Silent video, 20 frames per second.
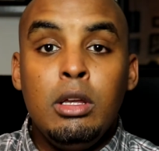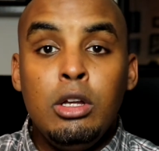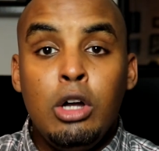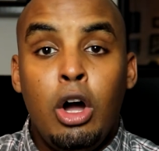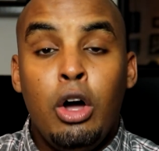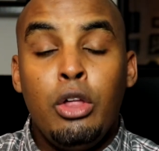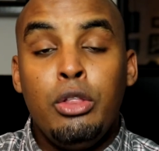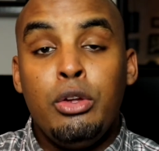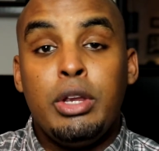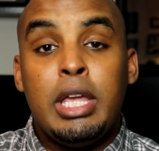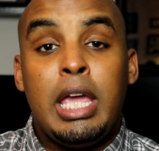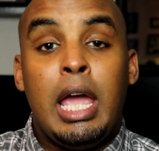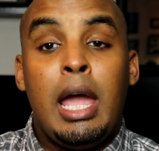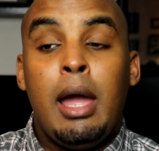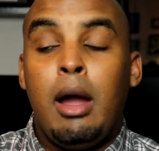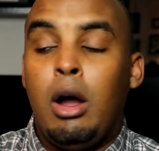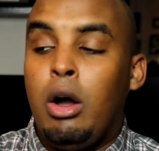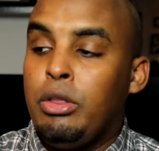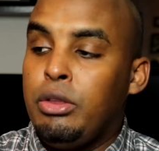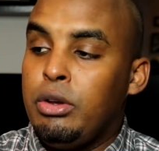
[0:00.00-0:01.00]

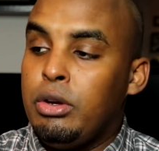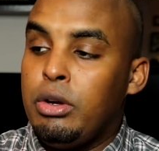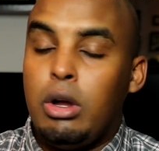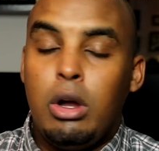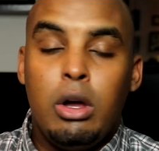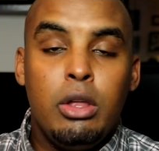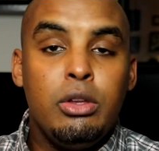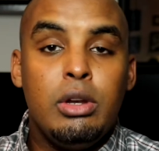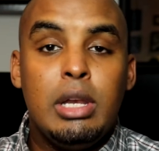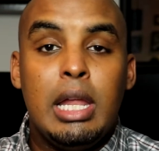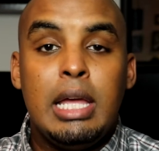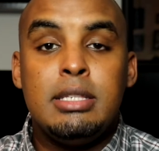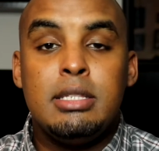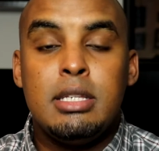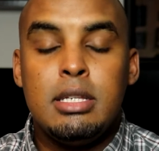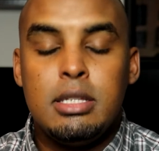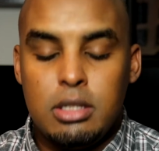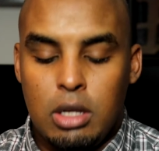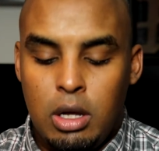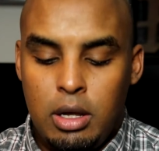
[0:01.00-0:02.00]
other
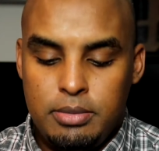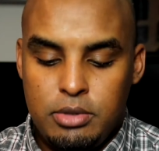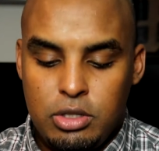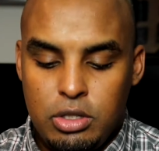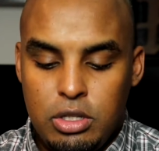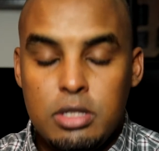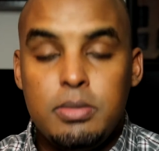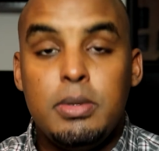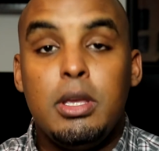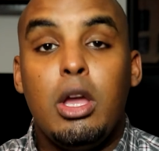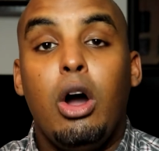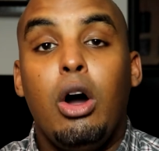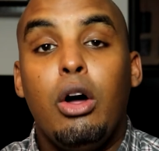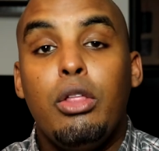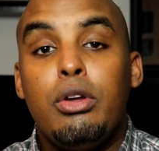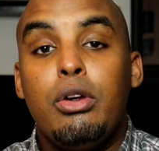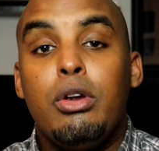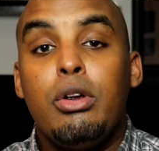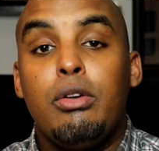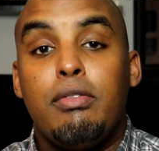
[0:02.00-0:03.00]
lenses,
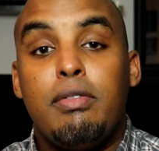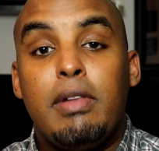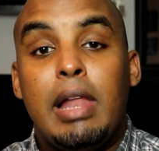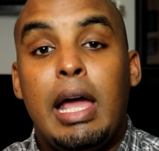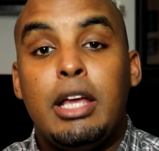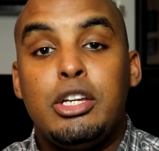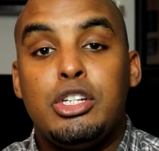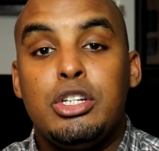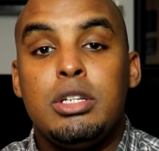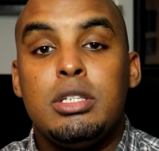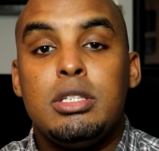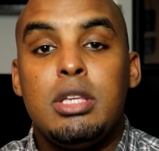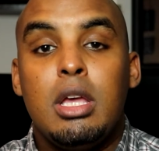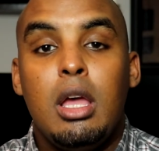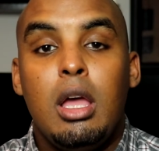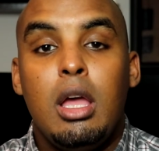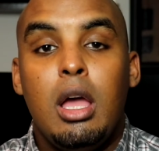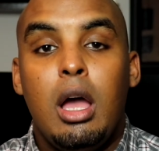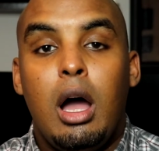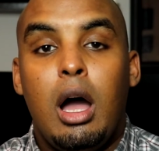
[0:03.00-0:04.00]
other flashes.
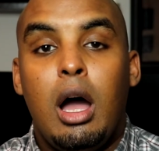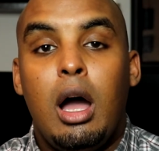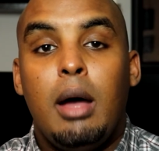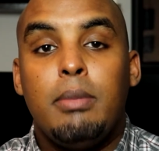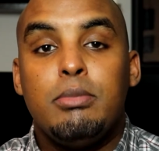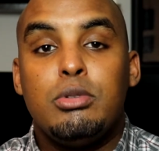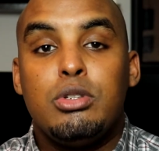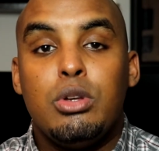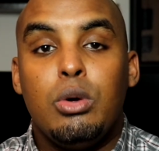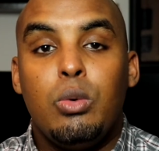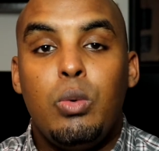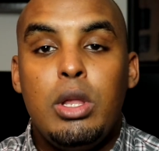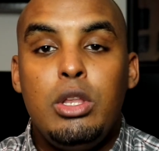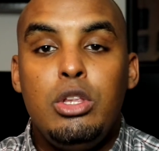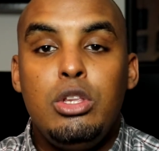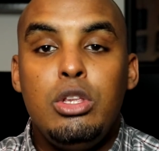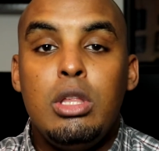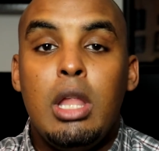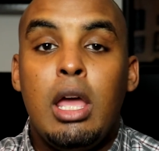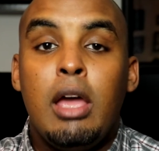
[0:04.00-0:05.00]
So
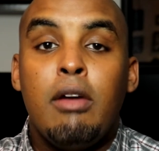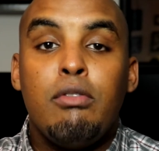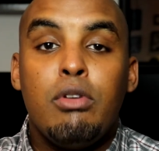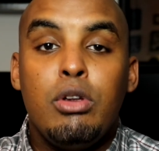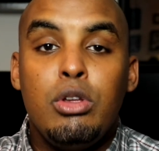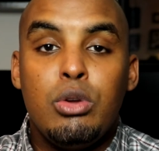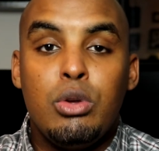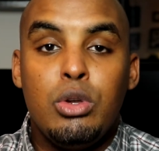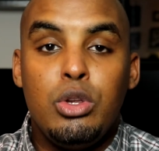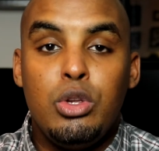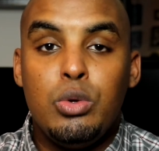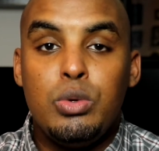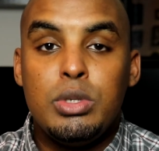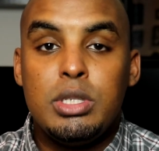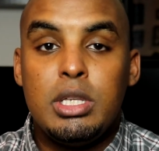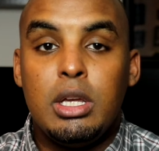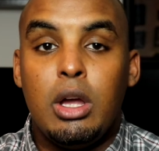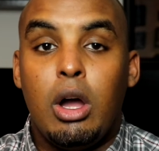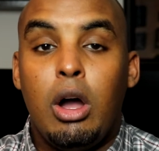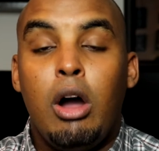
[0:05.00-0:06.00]
whenever you're
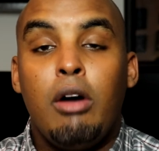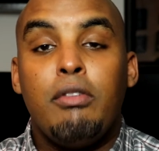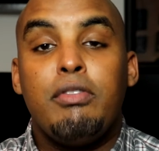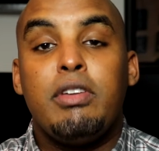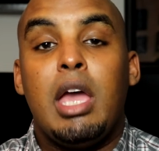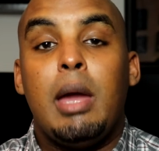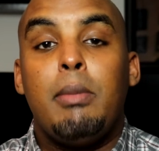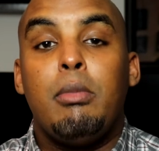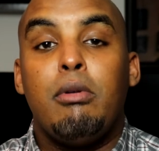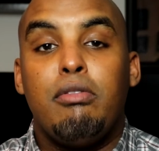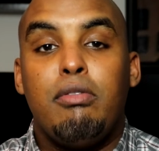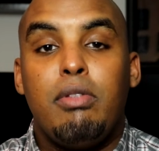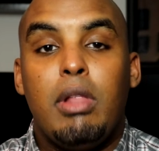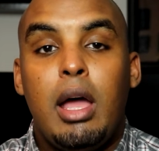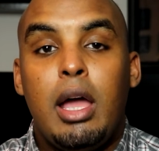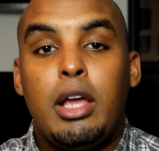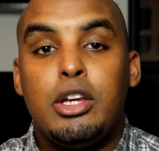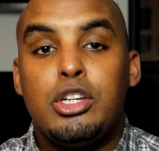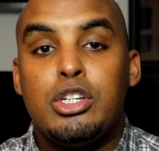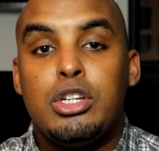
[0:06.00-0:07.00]
using an off-camera
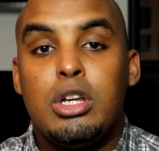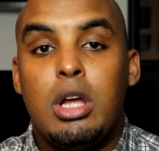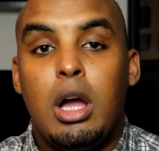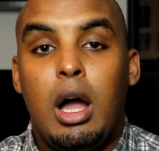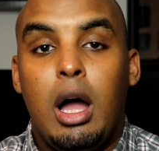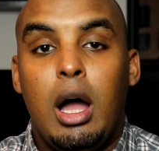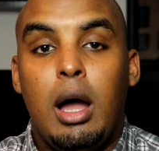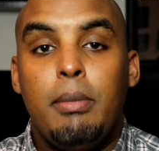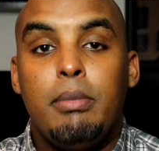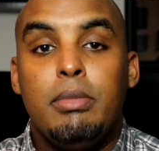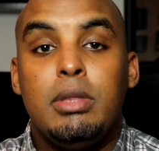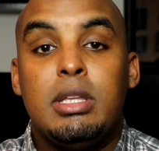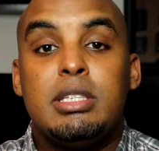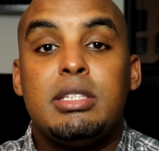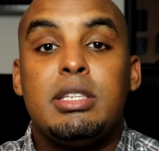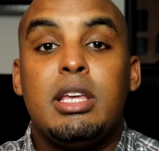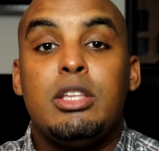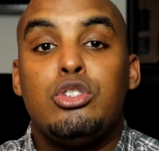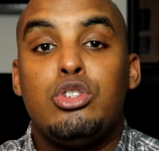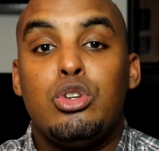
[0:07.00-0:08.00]
flash, the
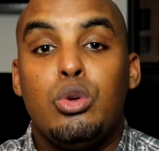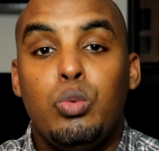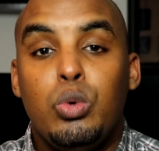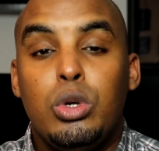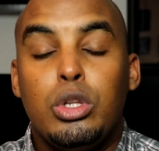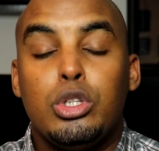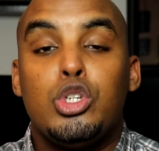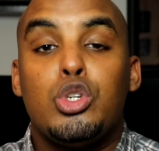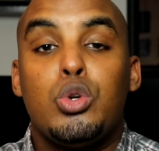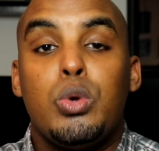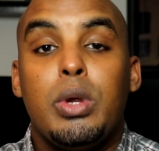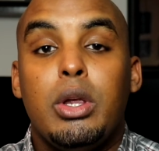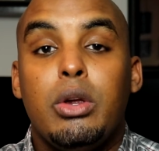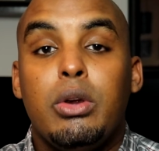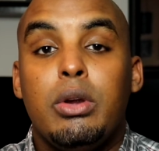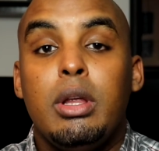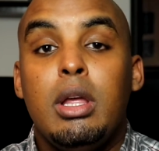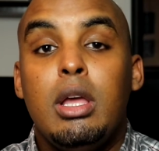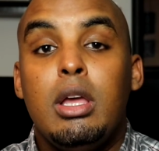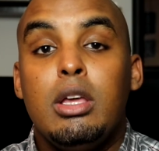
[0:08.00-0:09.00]
sensor will
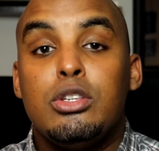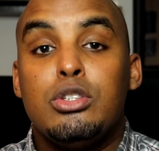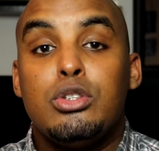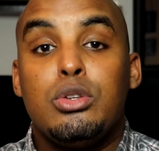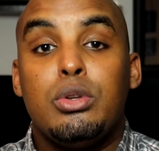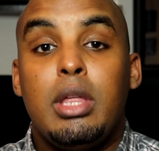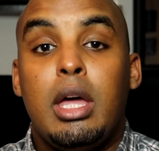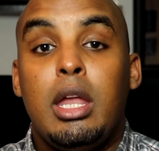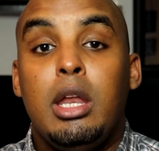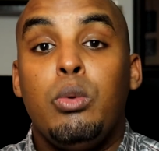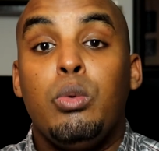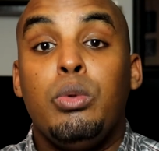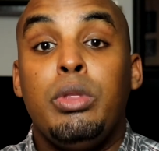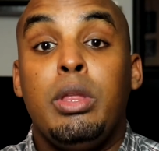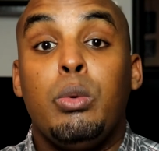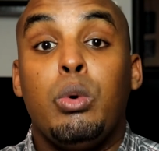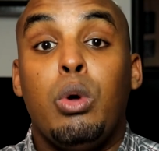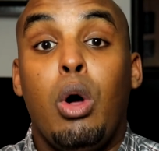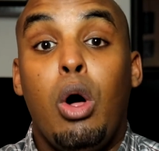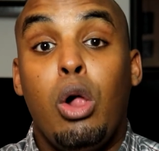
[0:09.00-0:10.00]
trigger so that
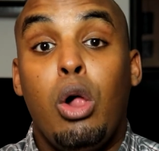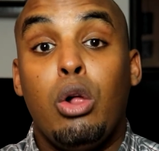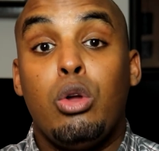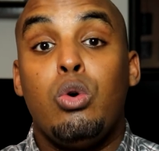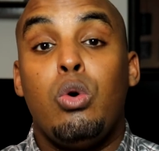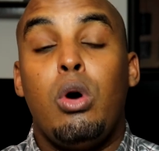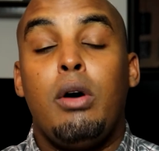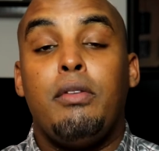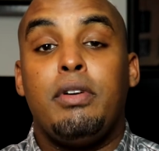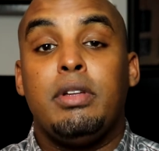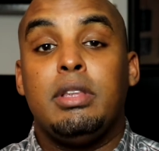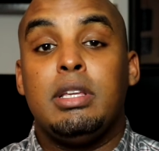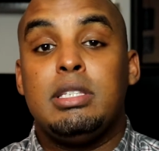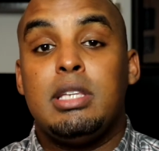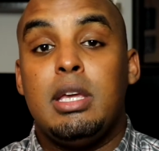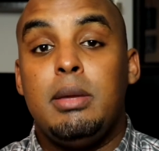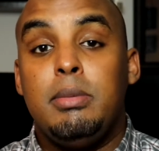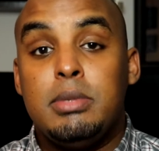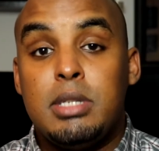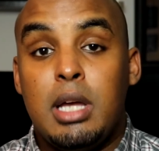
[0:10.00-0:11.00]
they will all go off at the
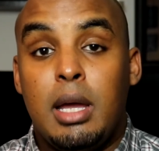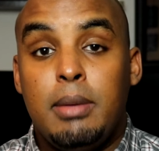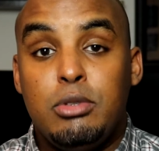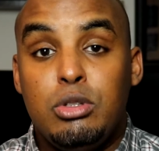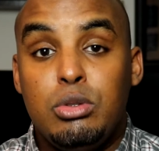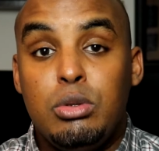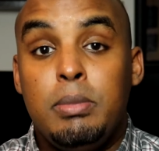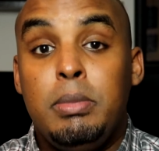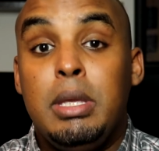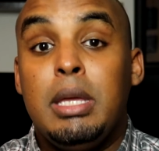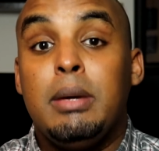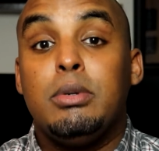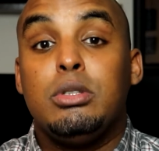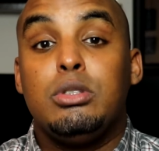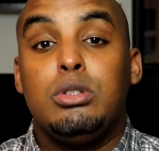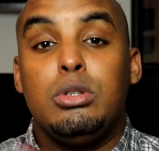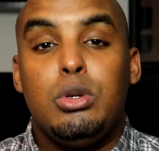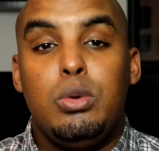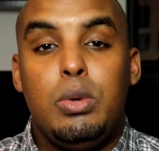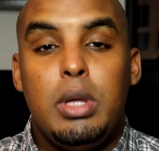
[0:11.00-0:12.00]
same time to be able
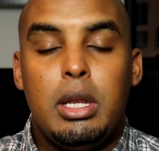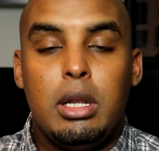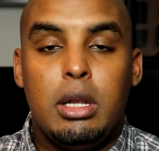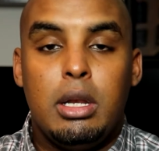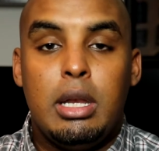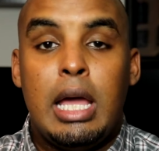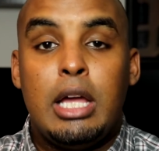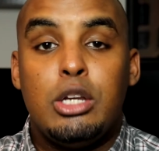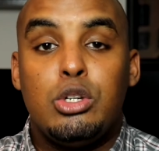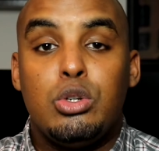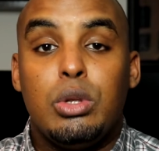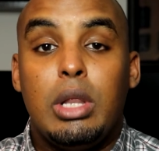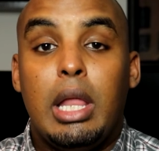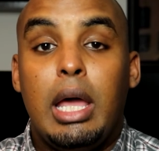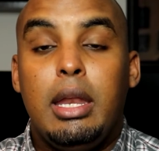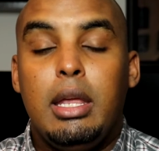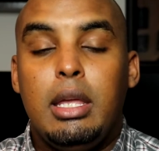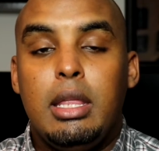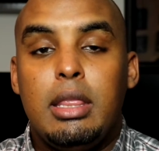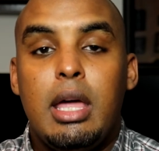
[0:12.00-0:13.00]
to create a natural
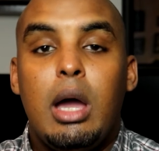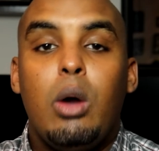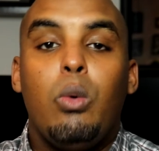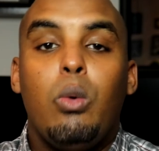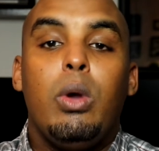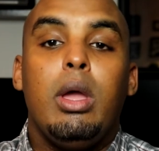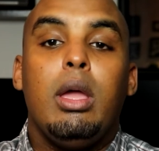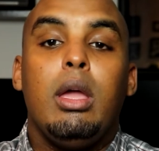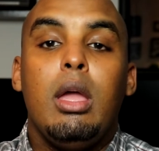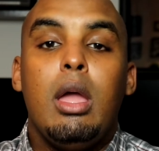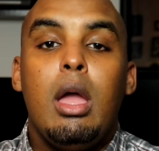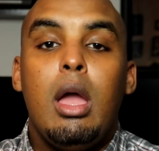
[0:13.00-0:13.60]
lighting in that way.